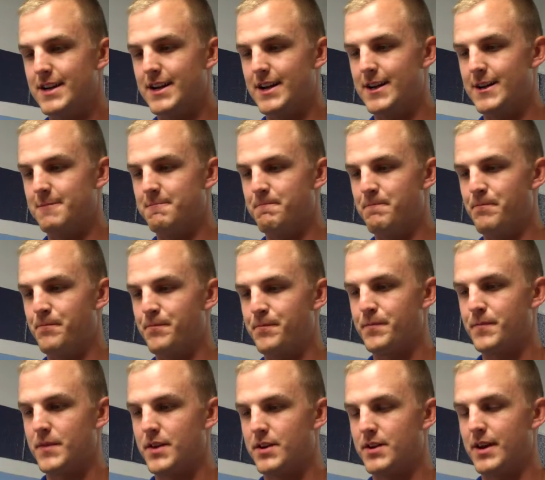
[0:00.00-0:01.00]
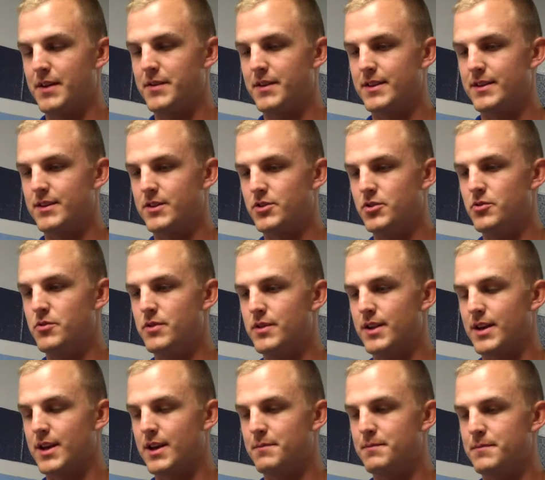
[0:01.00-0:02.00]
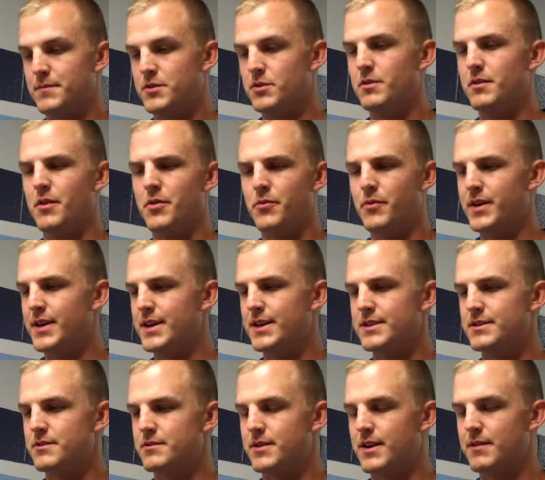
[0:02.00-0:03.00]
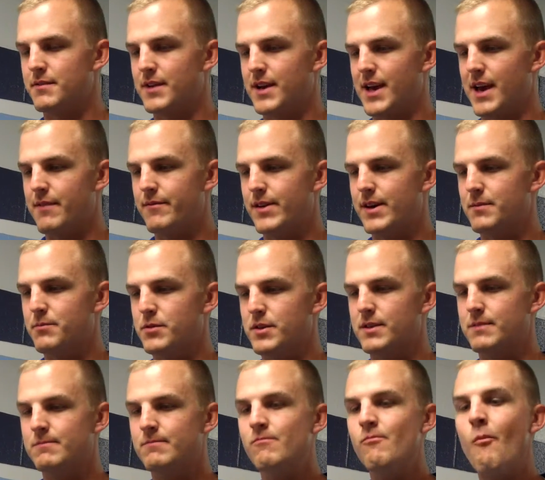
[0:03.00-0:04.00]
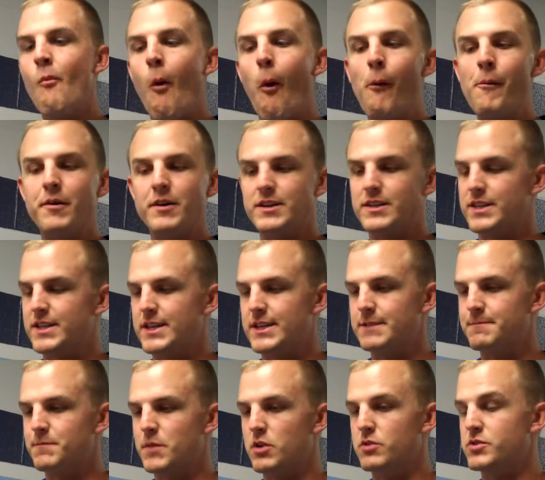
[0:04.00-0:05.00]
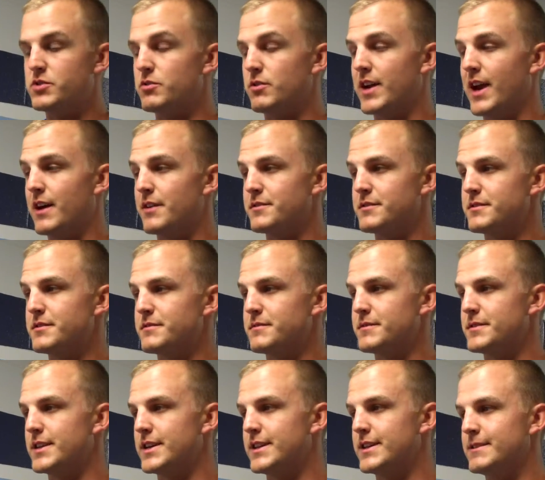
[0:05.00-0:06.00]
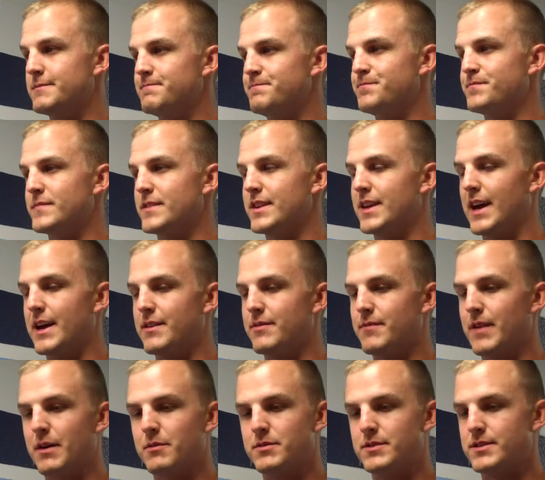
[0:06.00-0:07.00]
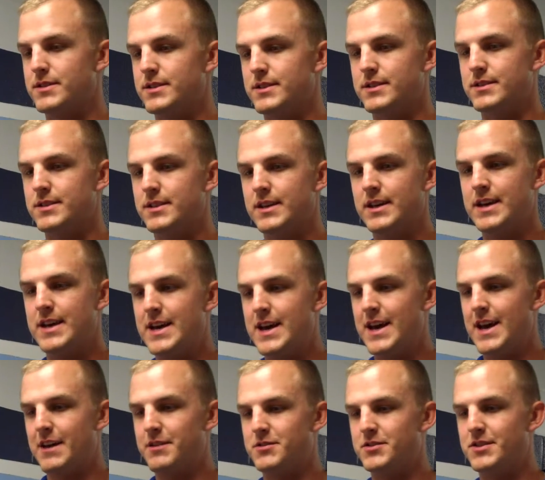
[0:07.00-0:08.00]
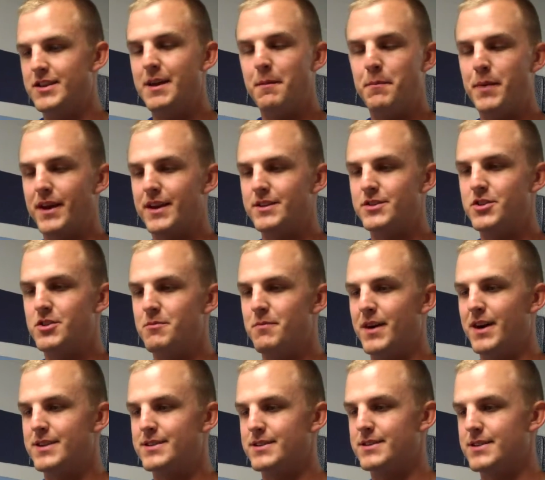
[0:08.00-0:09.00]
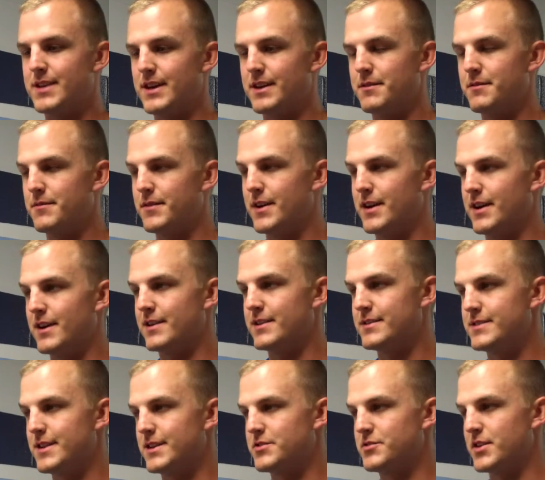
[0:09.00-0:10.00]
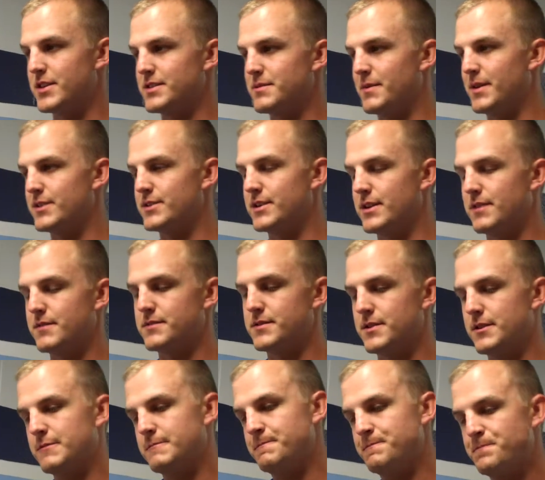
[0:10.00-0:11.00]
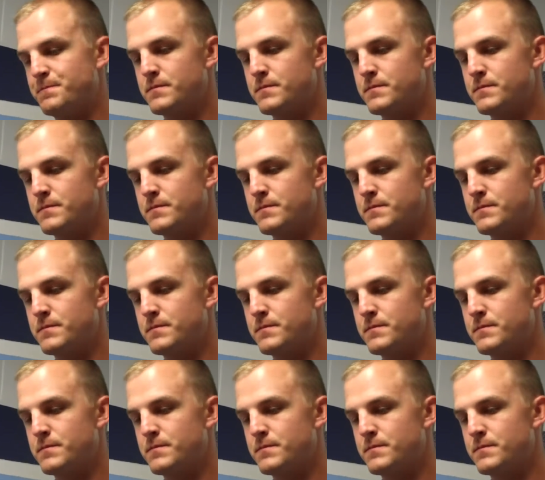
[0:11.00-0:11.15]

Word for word: um, I think two of the couple, two of the three hits or whatever I gave up were on uh, 0-2 counts, and I, I, was just nitpicking too much instead of uh, instead of trusting myself. So